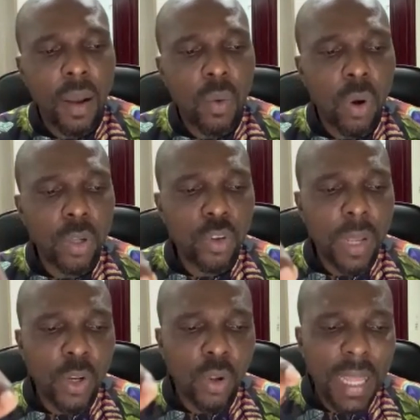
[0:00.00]
What you
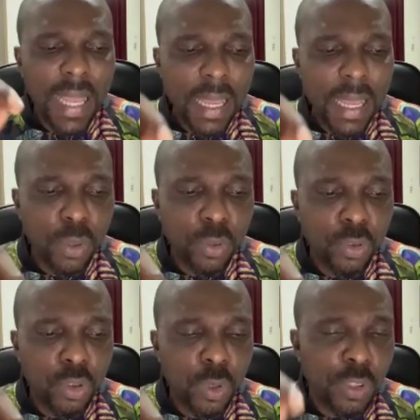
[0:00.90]
are not able
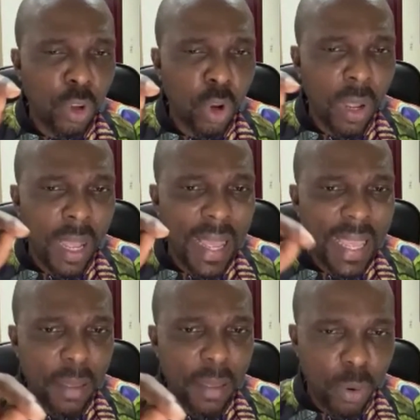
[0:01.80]
to do is no longer
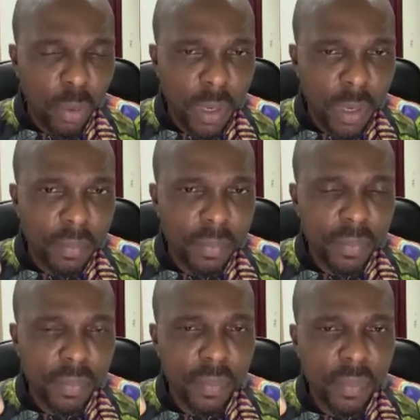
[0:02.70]
a problem.
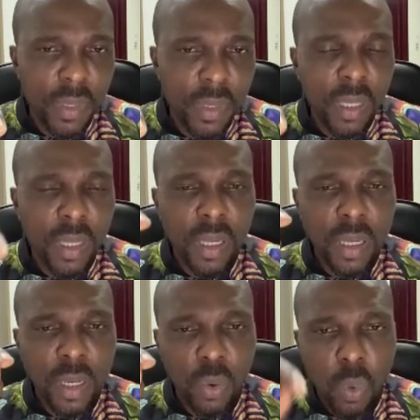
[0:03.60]

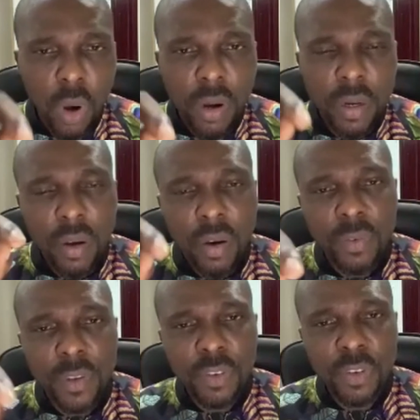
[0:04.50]
The word
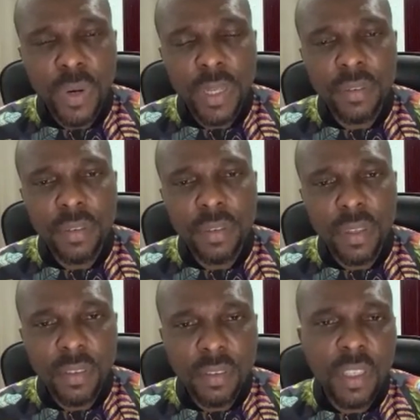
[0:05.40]
of his grace
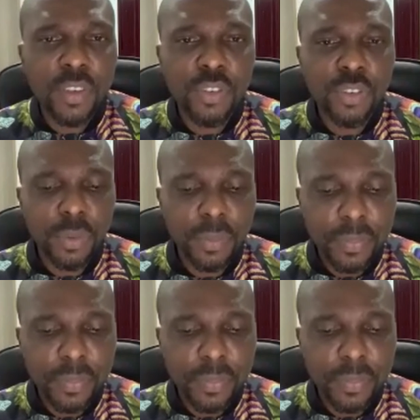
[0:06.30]
is the issue.